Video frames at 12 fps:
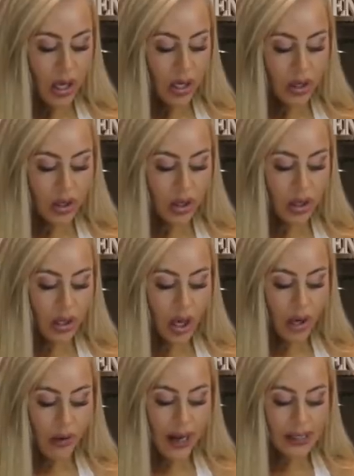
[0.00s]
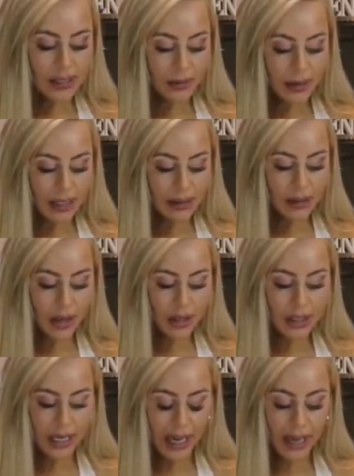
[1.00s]
You can go crazy with this, go to
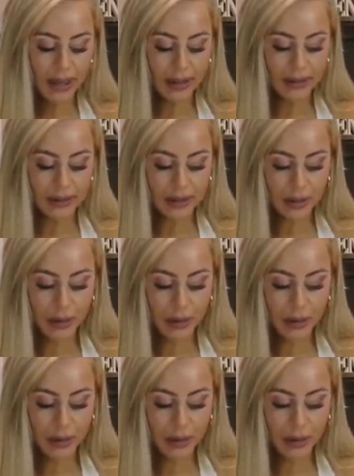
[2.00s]
town, do